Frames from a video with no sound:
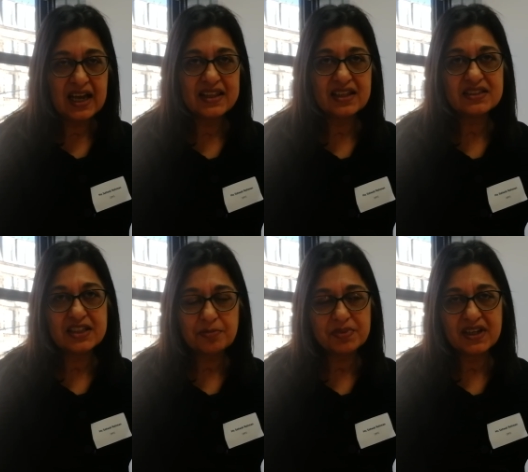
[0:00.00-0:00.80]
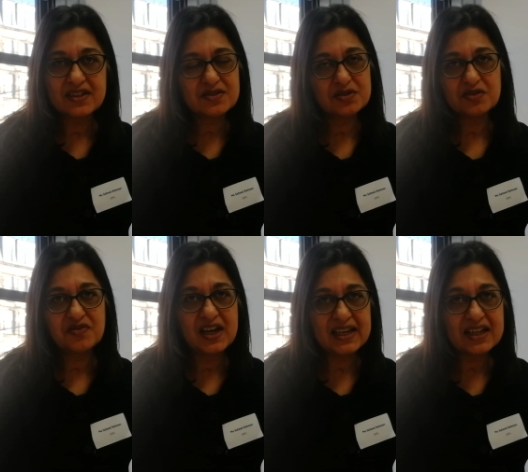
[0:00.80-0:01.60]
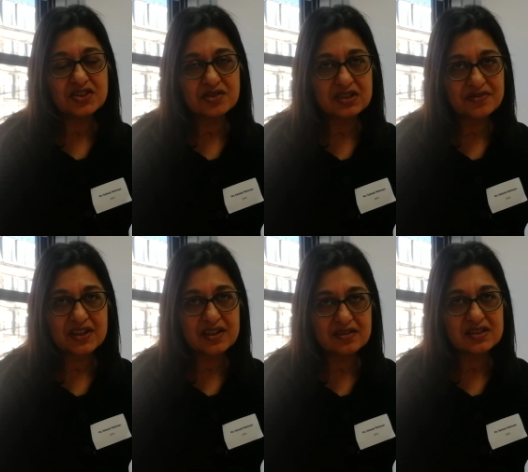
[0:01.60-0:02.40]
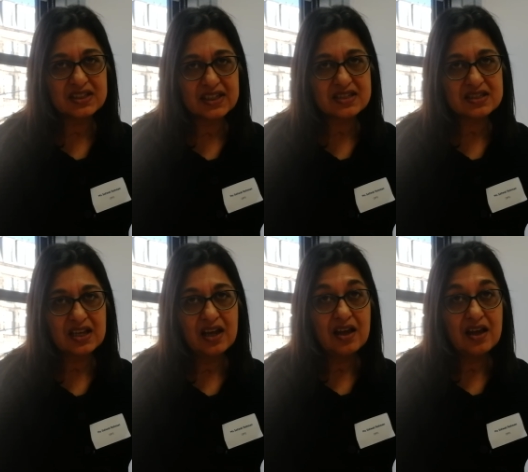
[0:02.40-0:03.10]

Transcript: and the deepening sort of financial difficulties